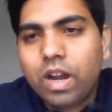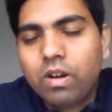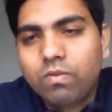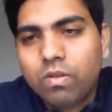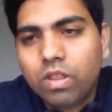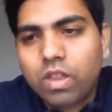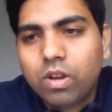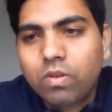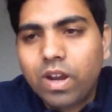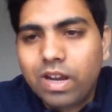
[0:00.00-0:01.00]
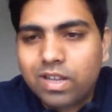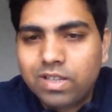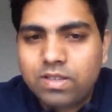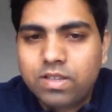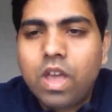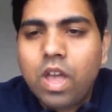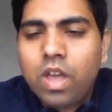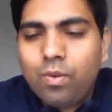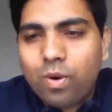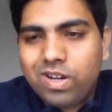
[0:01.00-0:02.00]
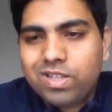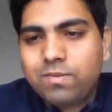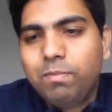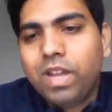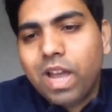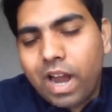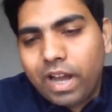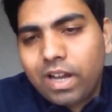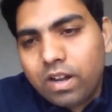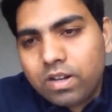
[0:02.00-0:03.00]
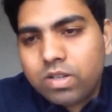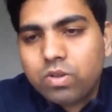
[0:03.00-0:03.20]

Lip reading: the kind of work that you get is what is behind it.